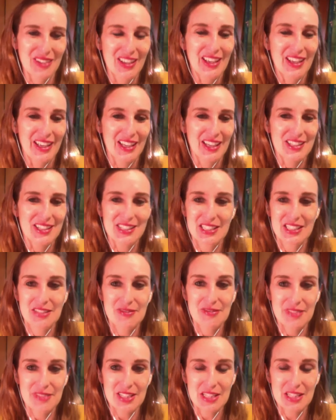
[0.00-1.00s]
It's an
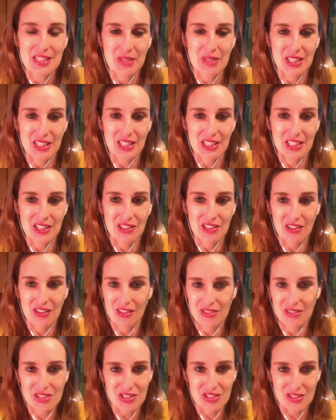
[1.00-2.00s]
investment in your
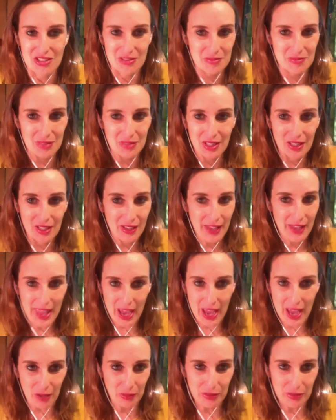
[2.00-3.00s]
long-term
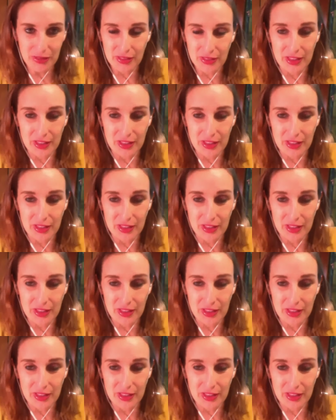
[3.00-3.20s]
health.